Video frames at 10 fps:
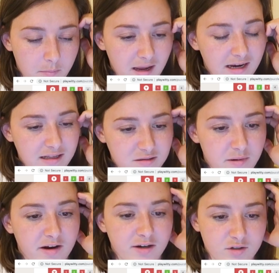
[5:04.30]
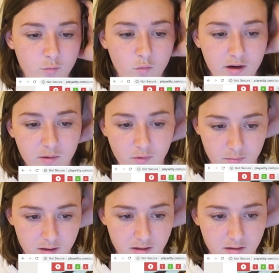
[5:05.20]
man has married 20
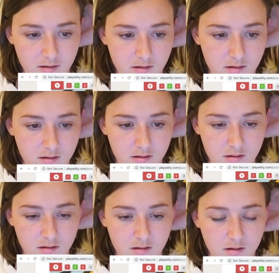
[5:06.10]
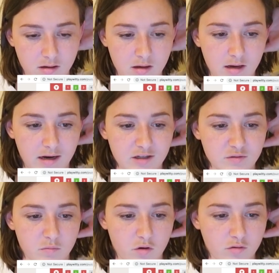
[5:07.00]
women in a
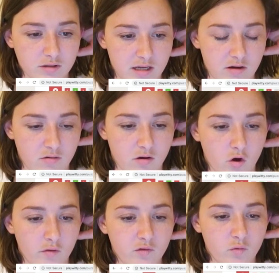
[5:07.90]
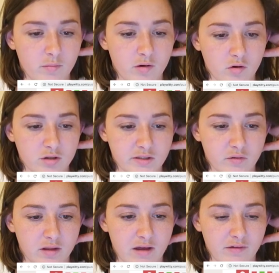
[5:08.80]
small town. All of the women are
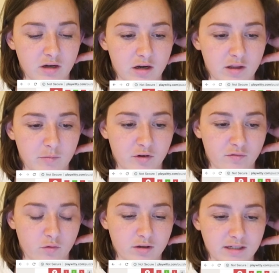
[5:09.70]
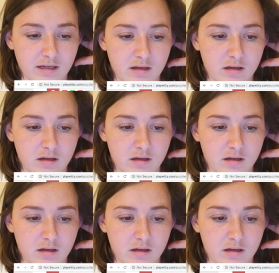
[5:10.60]
still alive and none of them are divorced.